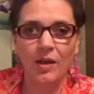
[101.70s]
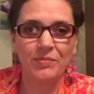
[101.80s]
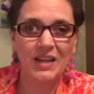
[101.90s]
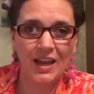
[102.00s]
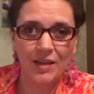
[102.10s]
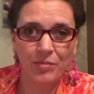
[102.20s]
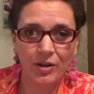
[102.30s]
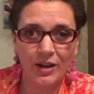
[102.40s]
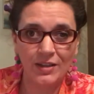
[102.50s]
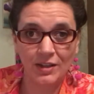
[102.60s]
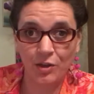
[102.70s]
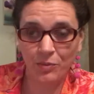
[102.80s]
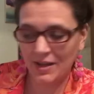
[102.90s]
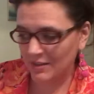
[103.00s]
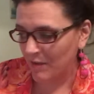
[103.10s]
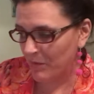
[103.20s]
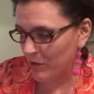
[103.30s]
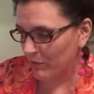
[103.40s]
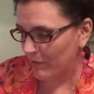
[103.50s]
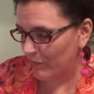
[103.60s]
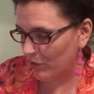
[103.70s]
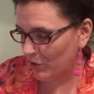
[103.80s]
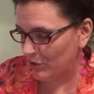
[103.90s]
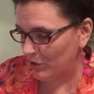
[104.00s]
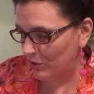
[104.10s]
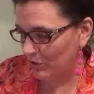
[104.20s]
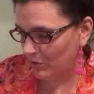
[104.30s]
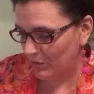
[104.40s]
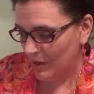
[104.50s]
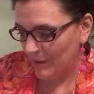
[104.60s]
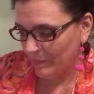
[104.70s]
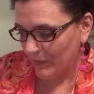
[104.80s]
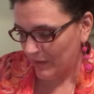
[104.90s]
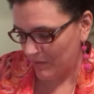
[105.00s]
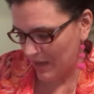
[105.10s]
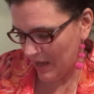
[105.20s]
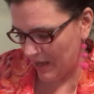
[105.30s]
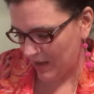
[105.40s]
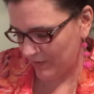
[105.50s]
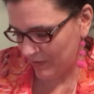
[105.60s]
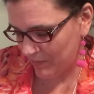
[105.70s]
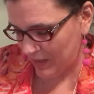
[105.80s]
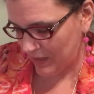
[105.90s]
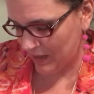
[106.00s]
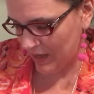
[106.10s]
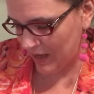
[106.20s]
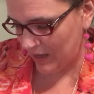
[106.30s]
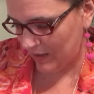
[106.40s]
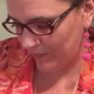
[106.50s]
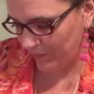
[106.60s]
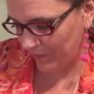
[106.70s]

time periods, and other ways they've been referred to. We have something like